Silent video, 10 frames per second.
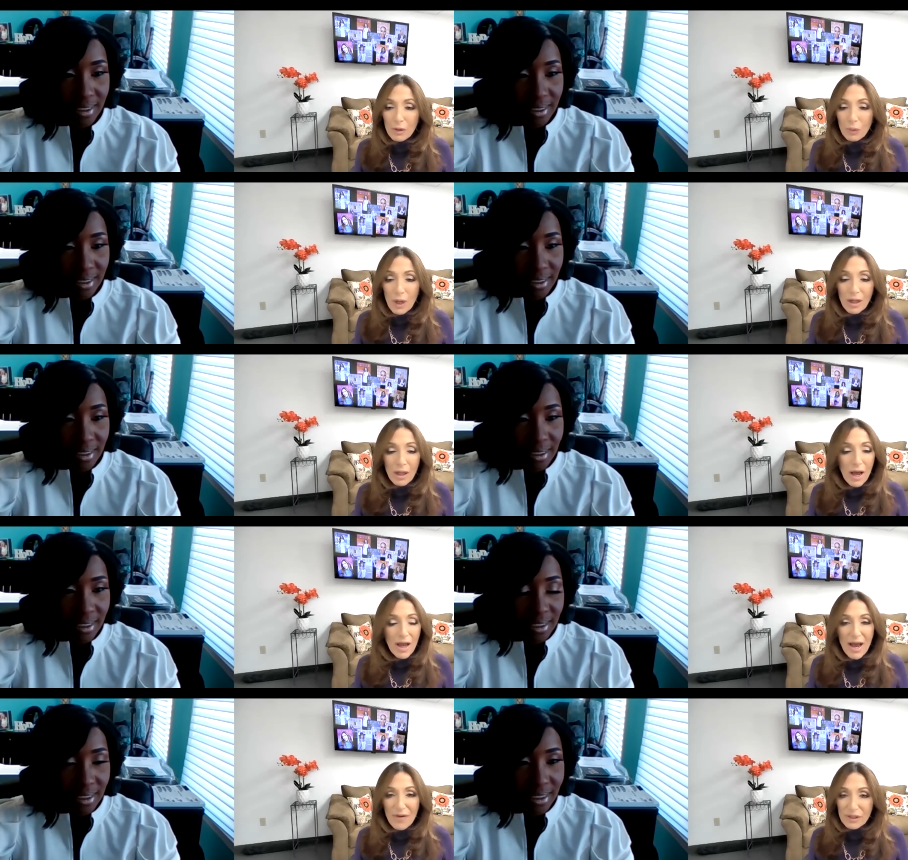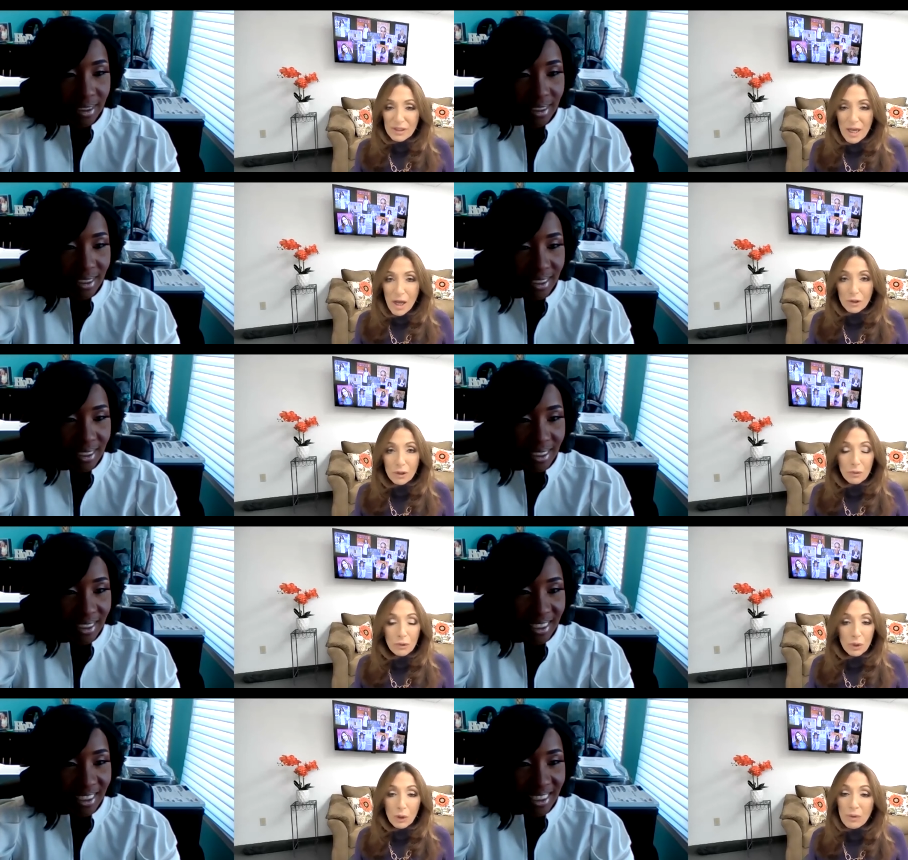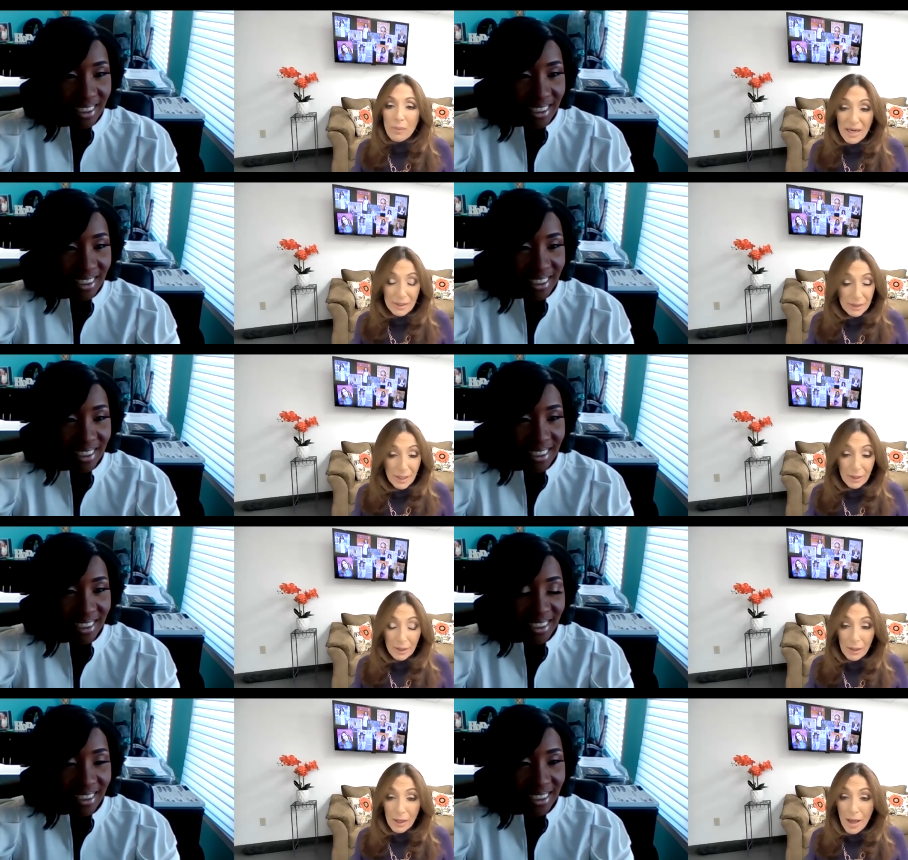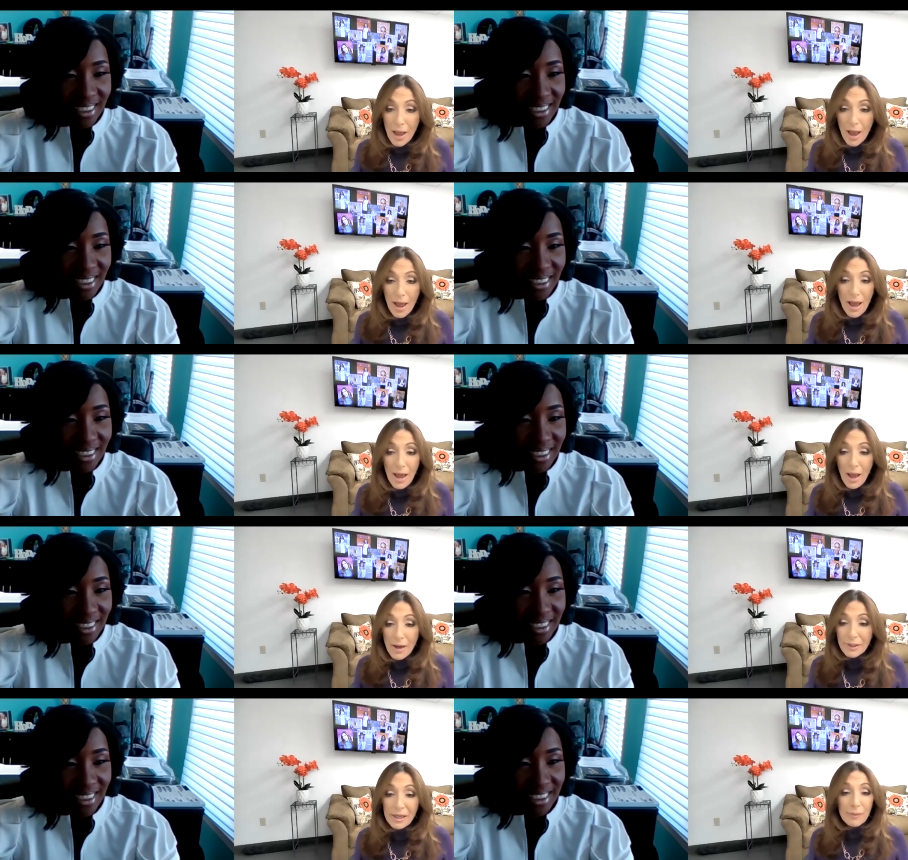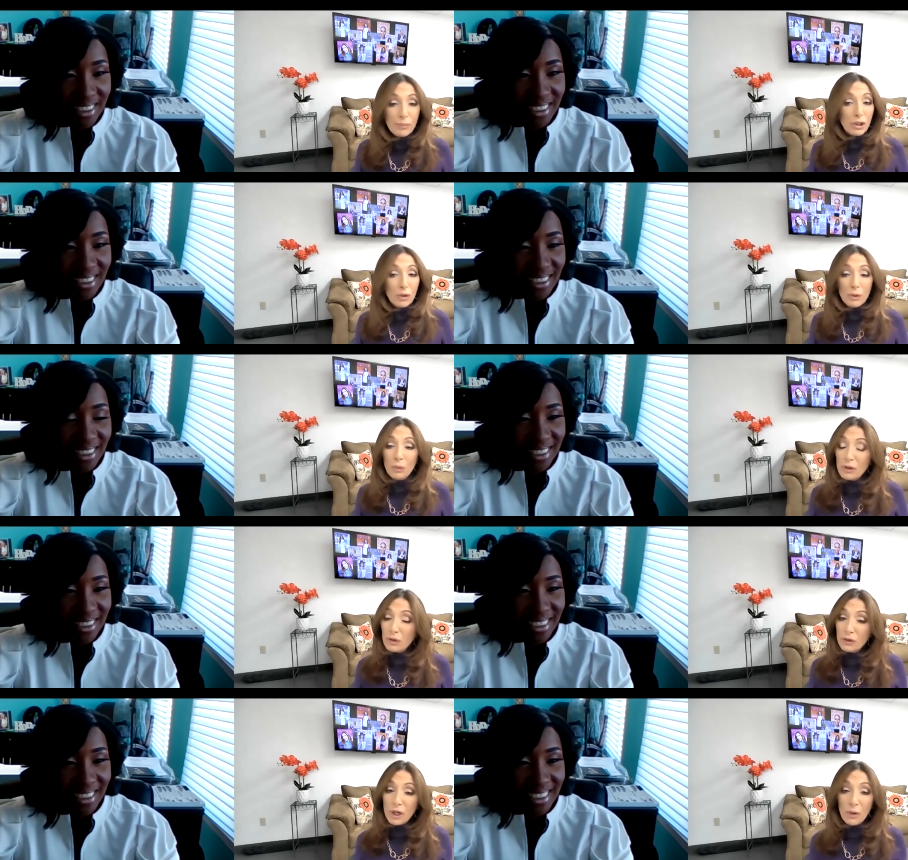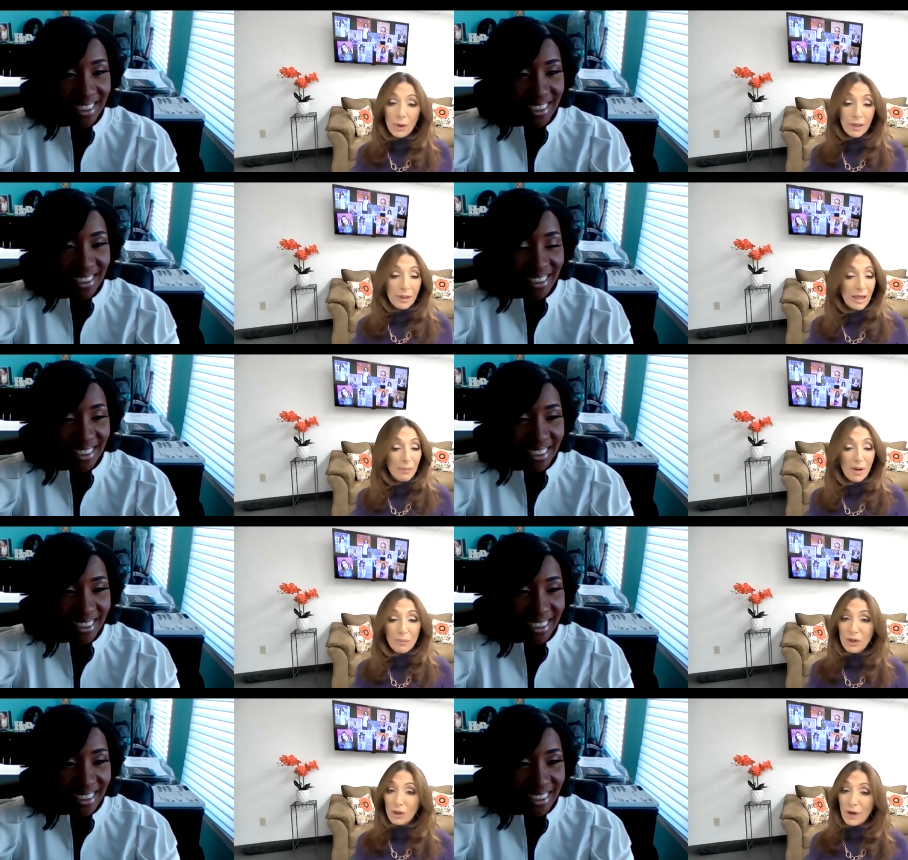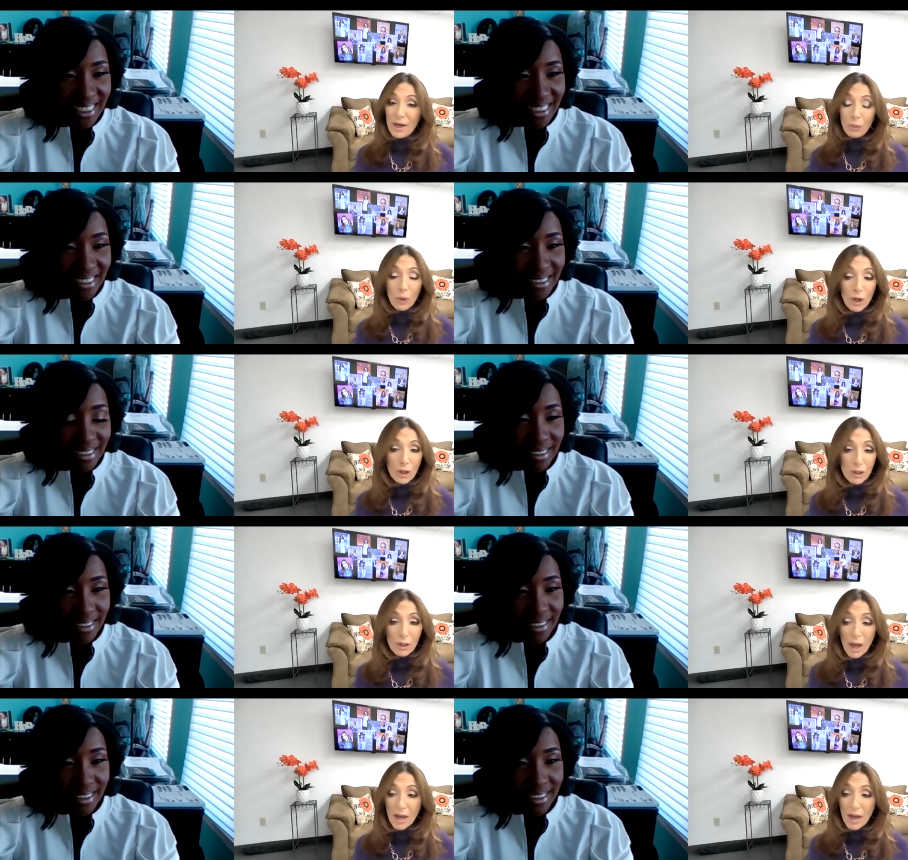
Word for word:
Speaker 1: Well, I have to tell you, you're amazing and keep doing what you're doing. Keep up the great work.